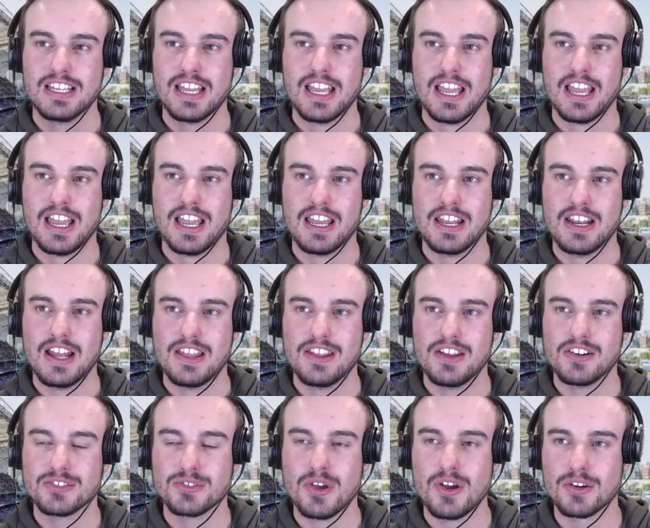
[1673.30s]
And
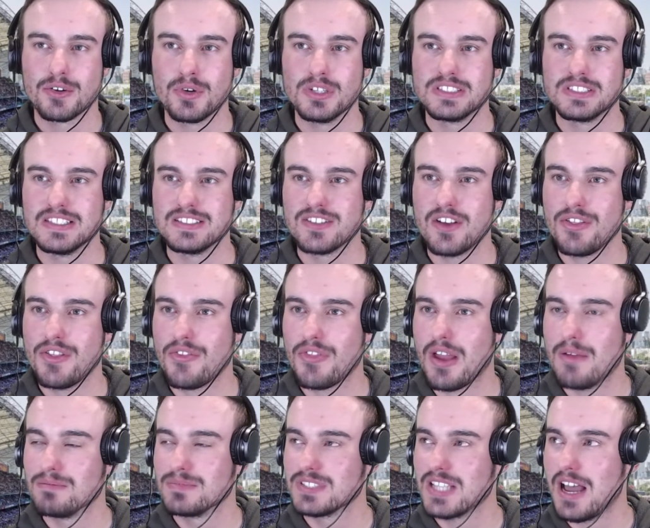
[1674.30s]
there as well, and Quincy's got the
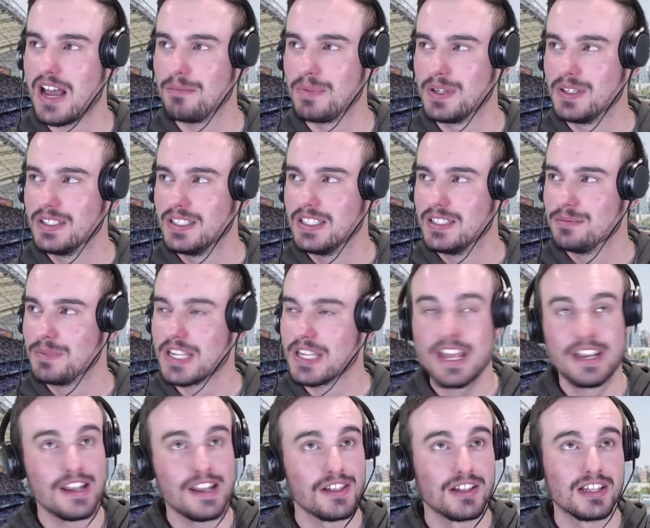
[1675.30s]
thumbs up. But yeah,
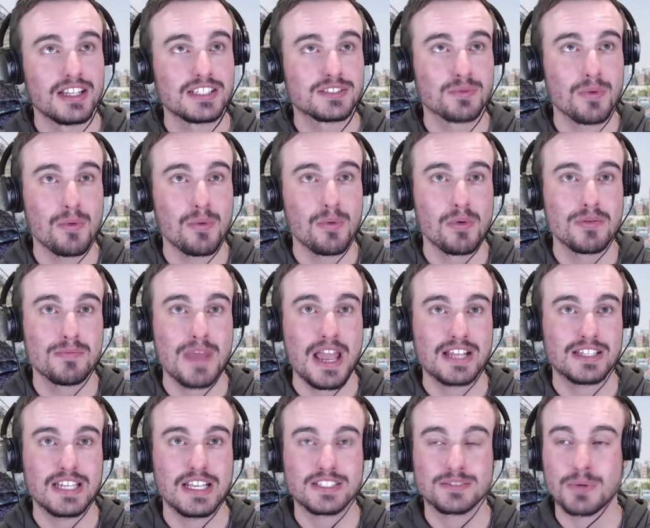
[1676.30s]
nonetheless, we will be
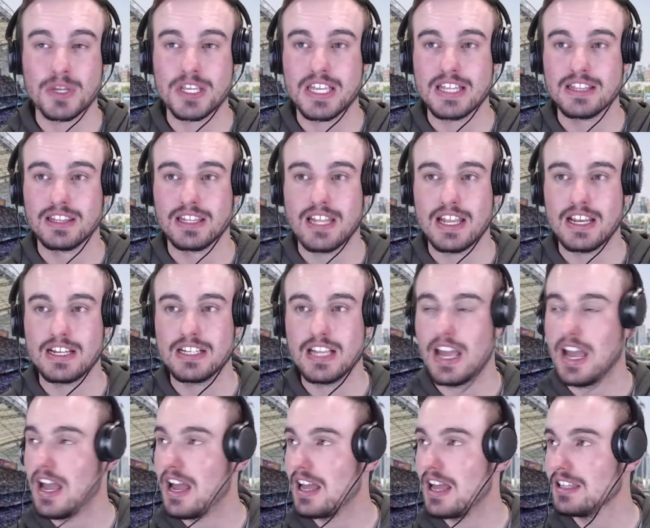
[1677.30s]
back next weekend,
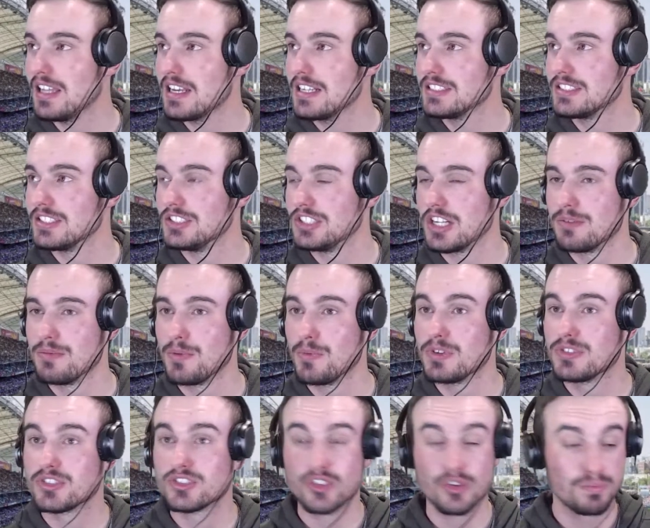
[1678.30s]
ladies and gentlemen,
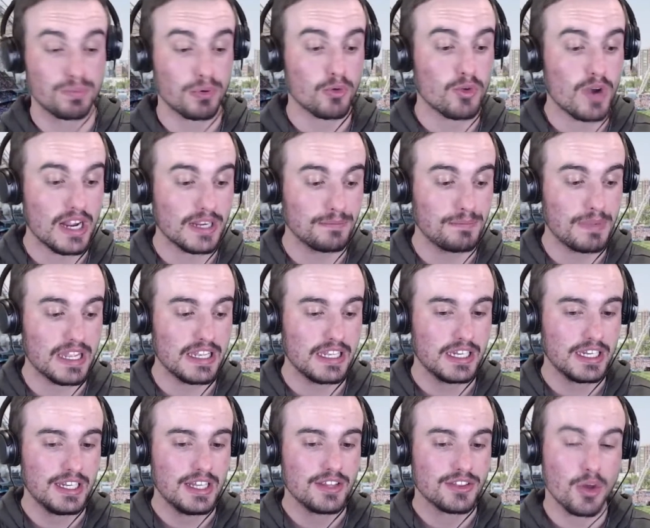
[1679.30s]
with Super
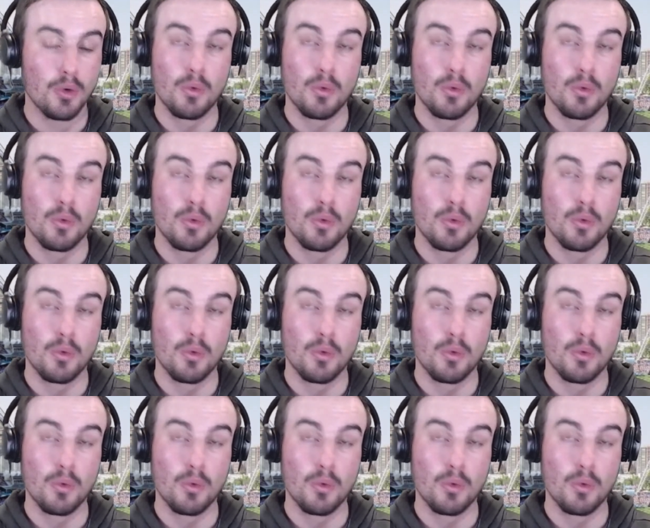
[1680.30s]
Rugby. The